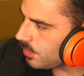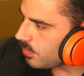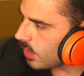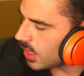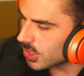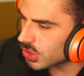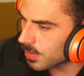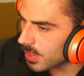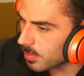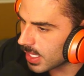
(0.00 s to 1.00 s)
there's
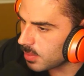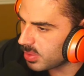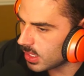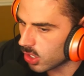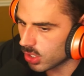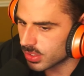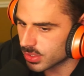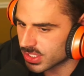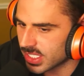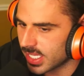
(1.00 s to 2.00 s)
something Manly P. Hall
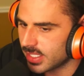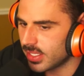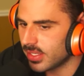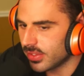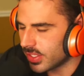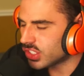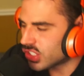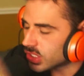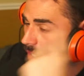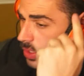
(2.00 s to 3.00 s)
said that
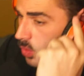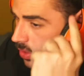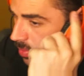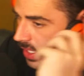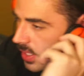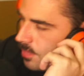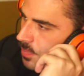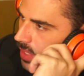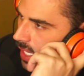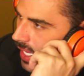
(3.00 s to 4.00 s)
stuck with me,
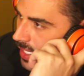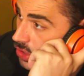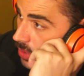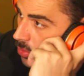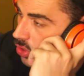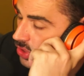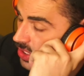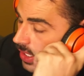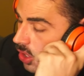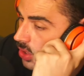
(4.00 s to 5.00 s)
and some good
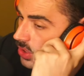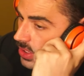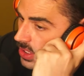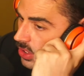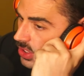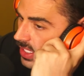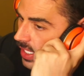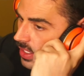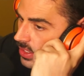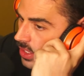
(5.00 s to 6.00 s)
psychologists
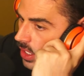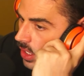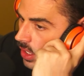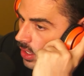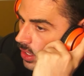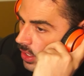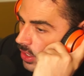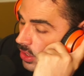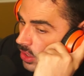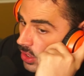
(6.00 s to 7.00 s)
understand this.
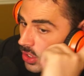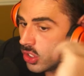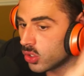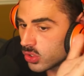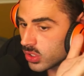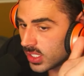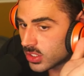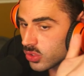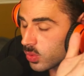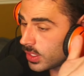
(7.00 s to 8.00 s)
Yo,
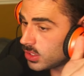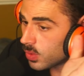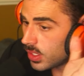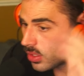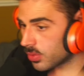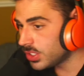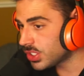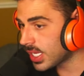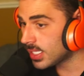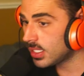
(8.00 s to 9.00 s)
it's 2023
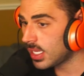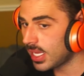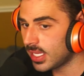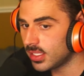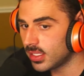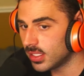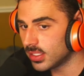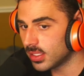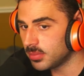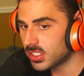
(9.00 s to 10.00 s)
chat, and
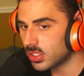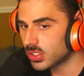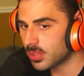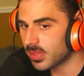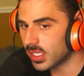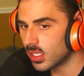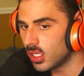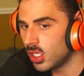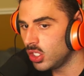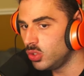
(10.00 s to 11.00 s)
let me tell you something
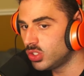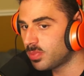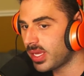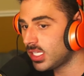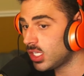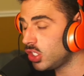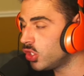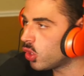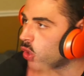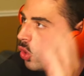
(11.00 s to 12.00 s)
you spent
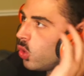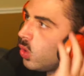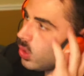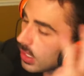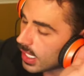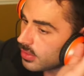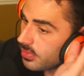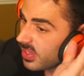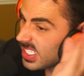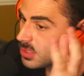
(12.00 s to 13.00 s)
your whole life
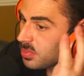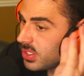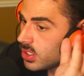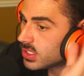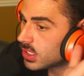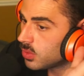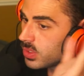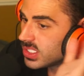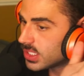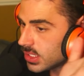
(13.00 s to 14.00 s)
experiencing
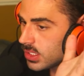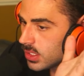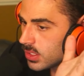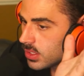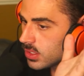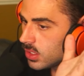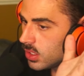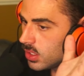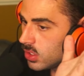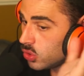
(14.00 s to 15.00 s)
resistance
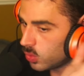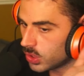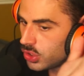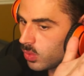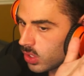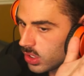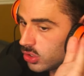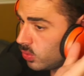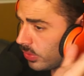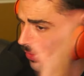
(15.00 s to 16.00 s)
to what you want to
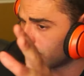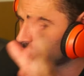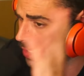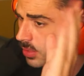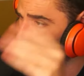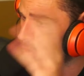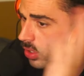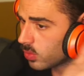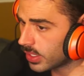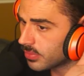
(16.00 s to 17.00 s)
do, whether gym,
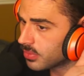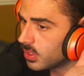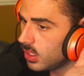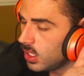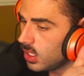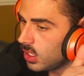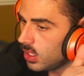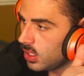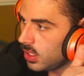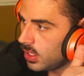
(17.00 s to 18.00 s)
work, whatever.
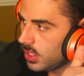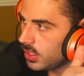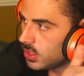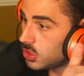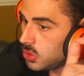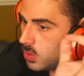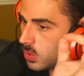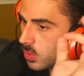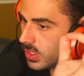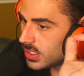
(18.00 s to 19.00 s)
Dude,
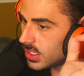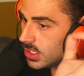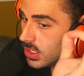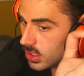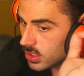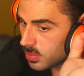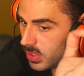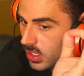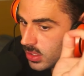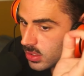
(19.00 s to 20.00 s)
resistance
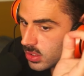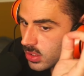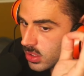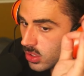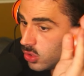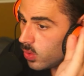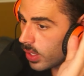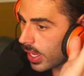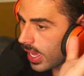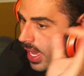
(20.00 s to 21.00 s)
means you
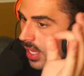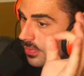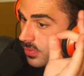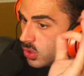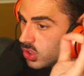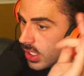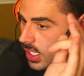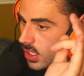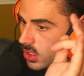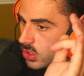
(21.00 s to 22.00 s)
have to
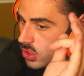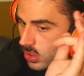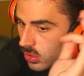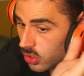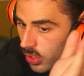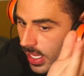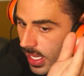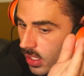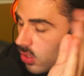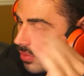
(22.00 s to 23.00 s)
change your
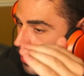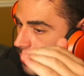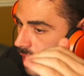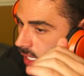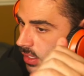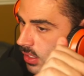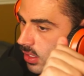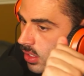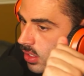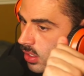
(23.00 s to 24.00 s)
angle of attack.
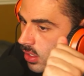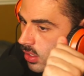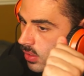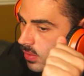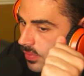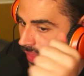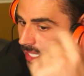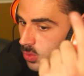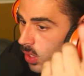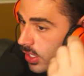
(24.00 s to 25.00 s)

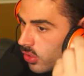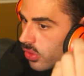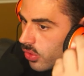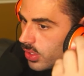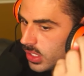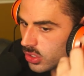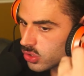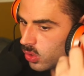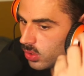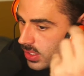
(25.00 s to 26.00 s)
That's why you're 30 years
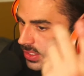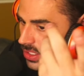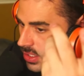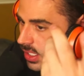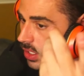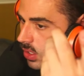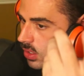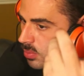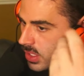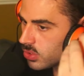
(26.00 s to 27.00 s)
old and still
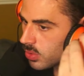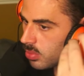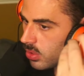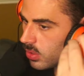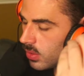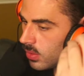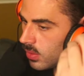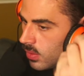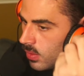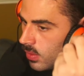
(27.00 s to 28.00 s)
miserable.
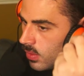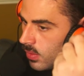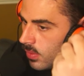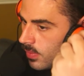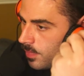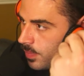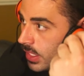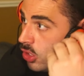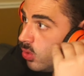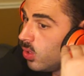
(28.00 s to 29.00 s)
You